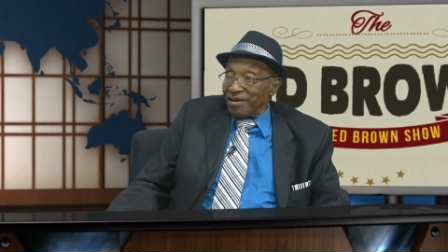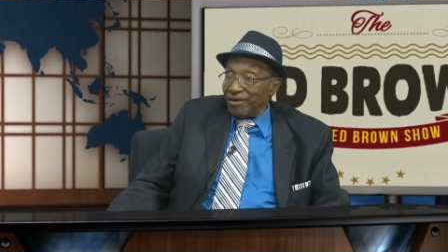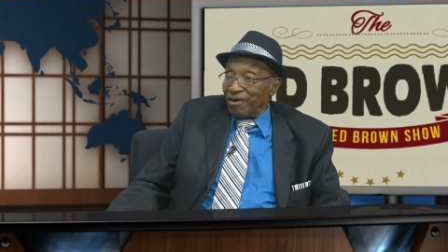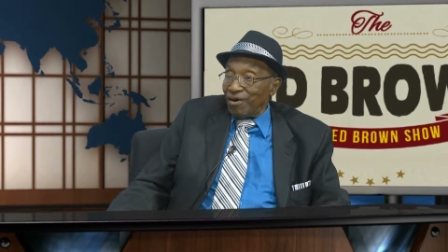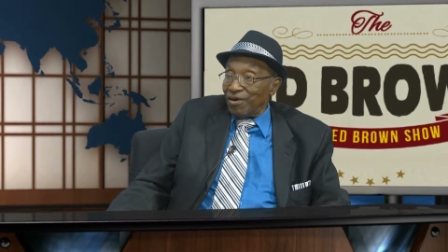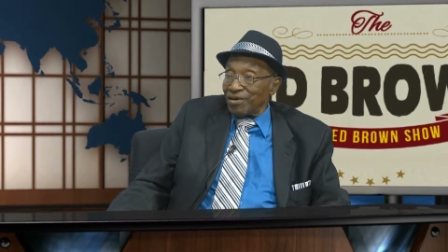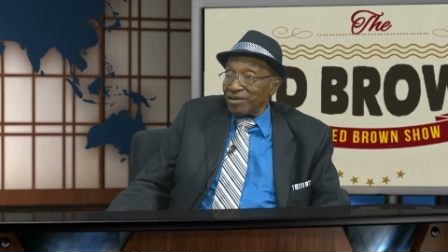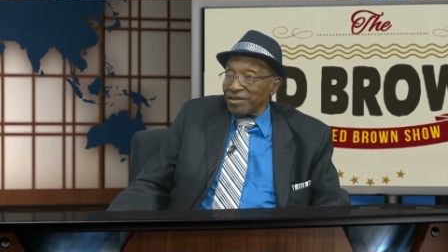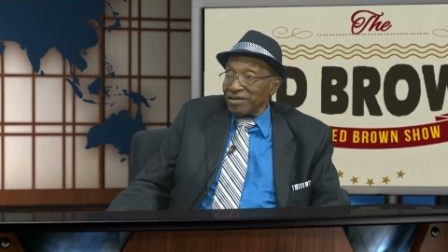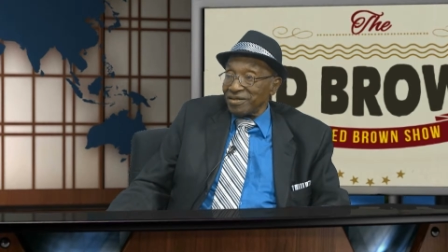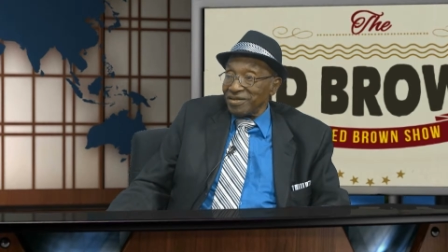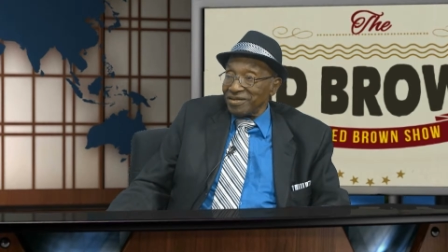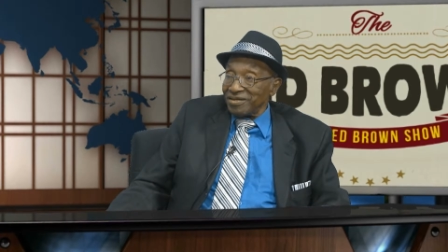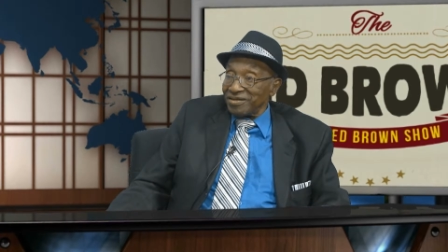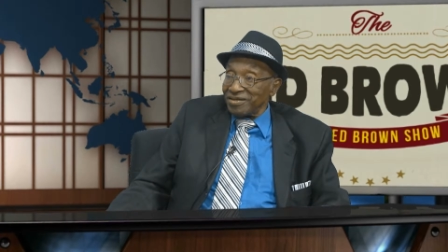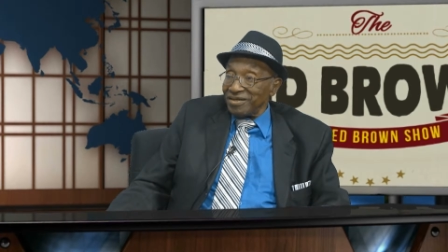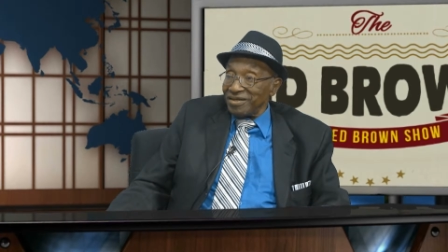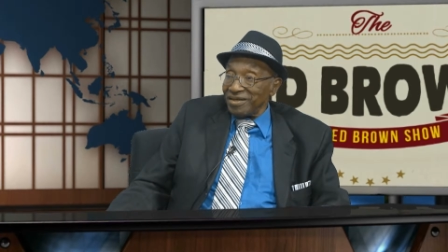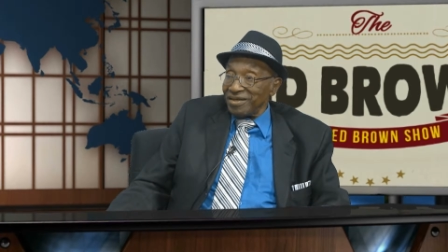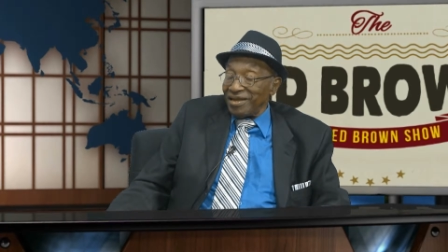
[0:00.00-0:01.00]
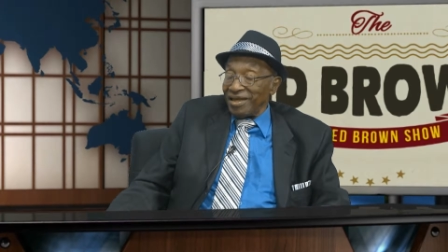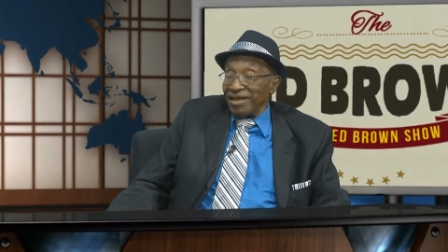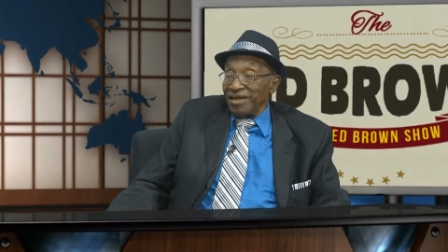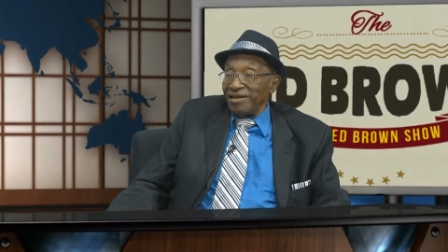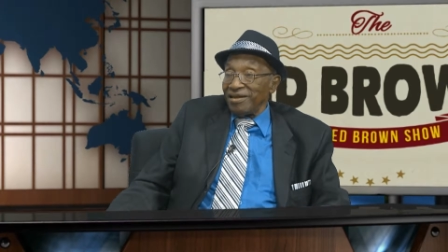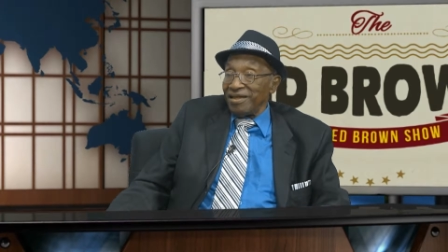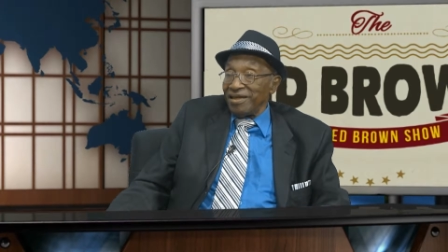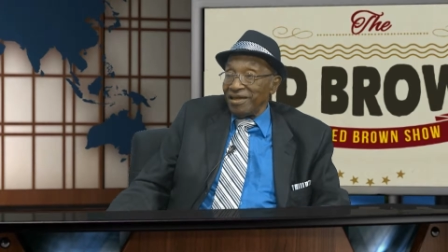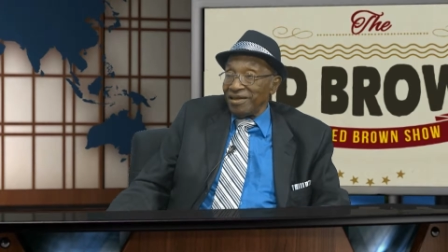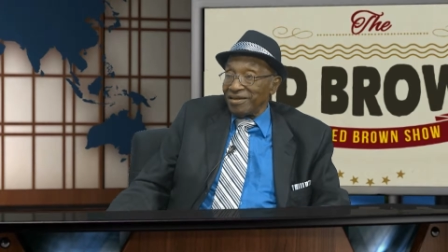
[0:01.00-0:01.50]
audit in 8
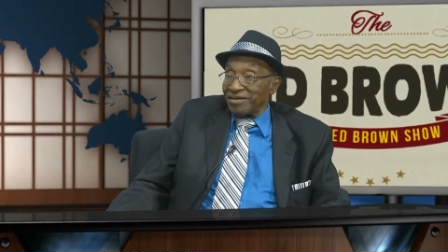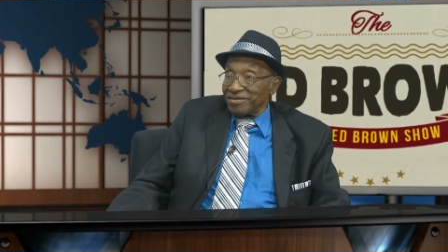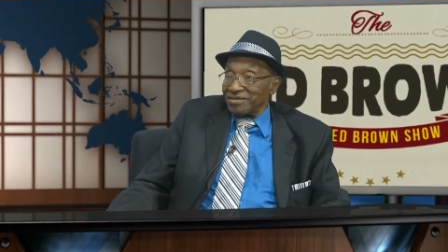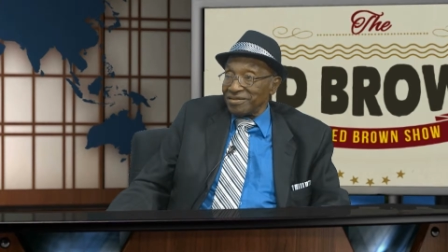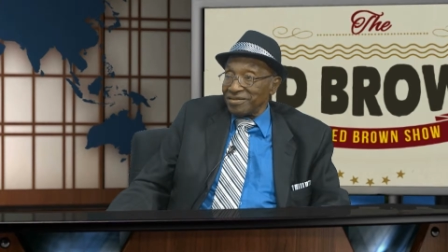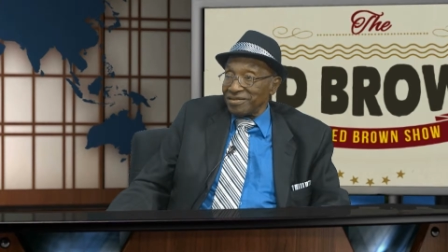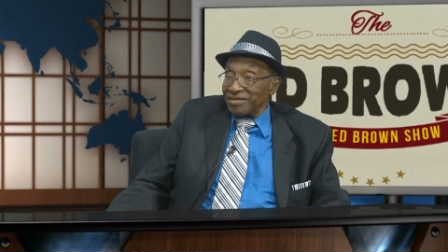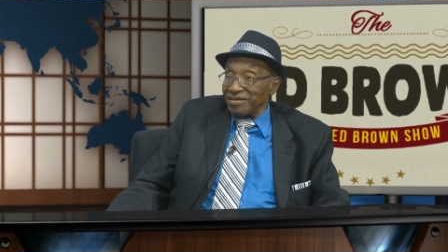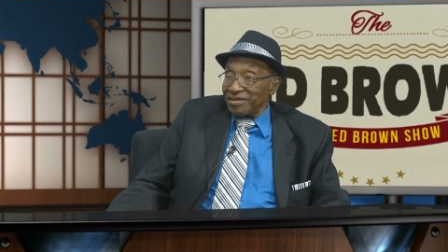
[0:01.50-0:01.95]
years.